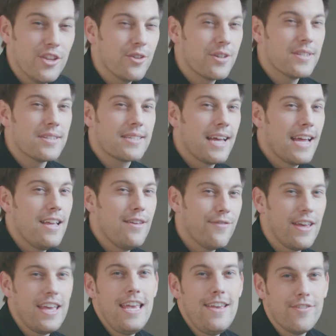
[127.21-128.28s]
You can
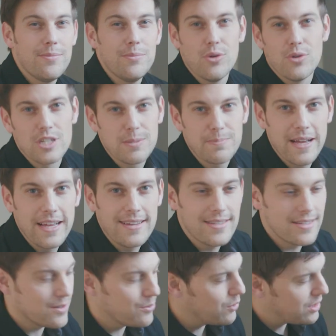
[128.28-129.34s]
save even more
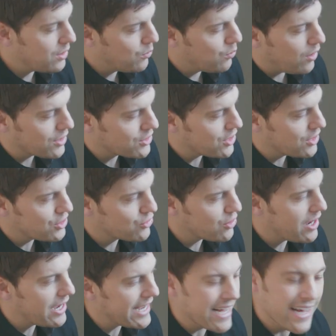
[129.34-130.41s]
space with a washer
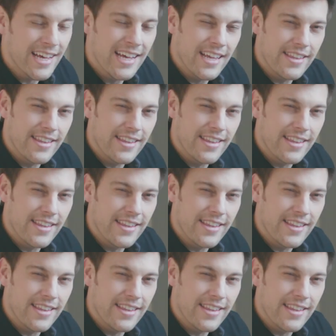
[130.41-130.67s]
dryer.